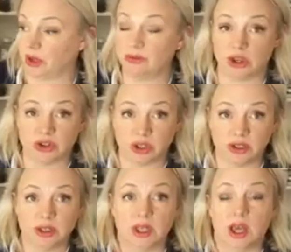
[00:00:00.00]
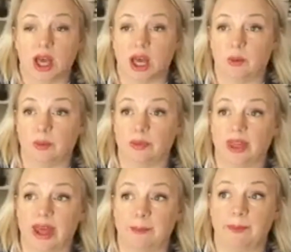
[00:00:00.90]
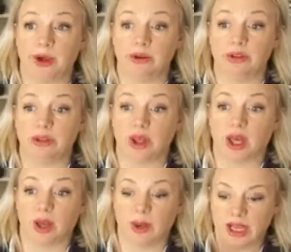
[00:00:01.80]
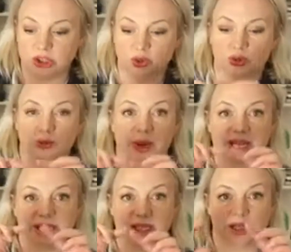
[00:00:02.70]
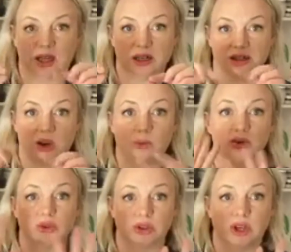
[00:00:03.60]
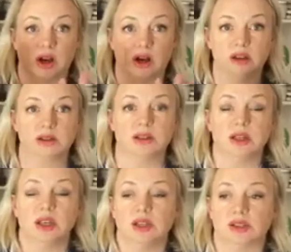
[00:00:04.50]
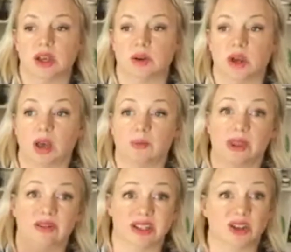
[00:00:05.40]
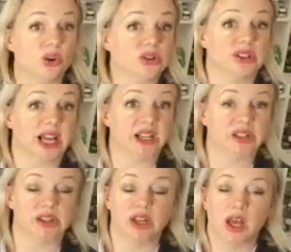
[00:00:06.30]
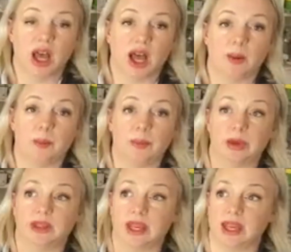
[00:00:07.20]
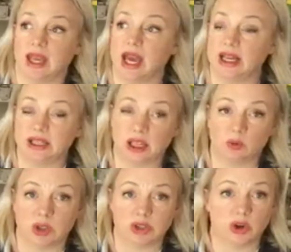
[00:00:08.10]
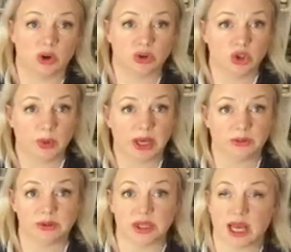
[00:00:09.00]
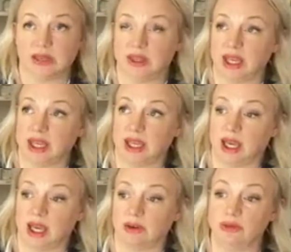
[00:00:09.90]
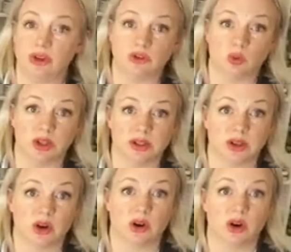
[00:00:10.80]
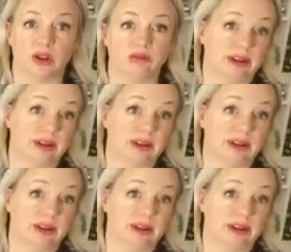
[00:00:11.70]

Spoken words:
Fusion. They're both actual painted colour samples on the cards, so there is a cost attached. But the Annie Sloan ones are £2 and the Fusion ones are